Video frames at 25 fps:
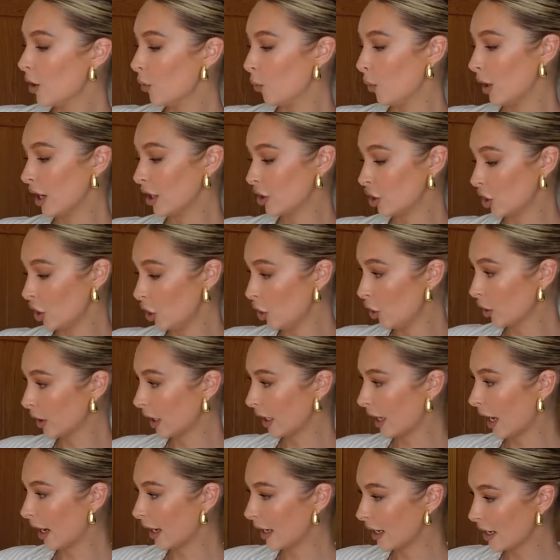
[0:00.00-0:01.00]
which
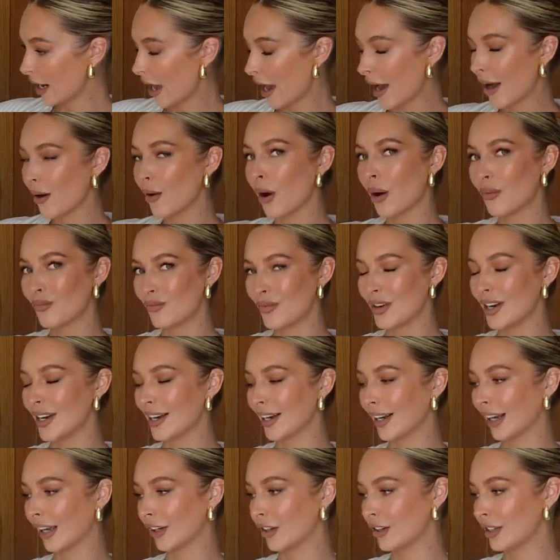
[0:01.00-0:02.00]
looking at it now, I'm
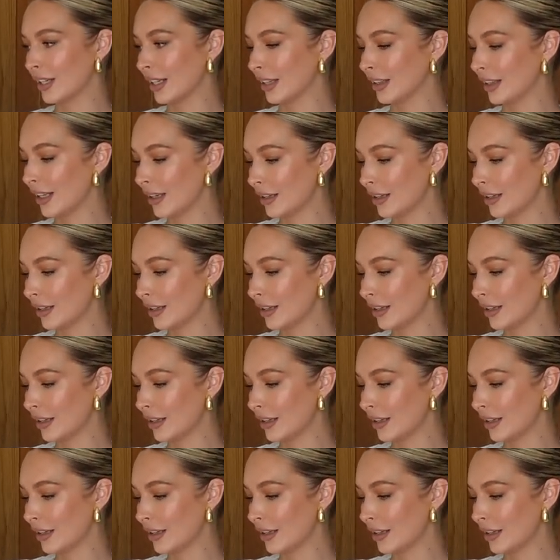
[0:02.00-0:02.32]
really glad I did.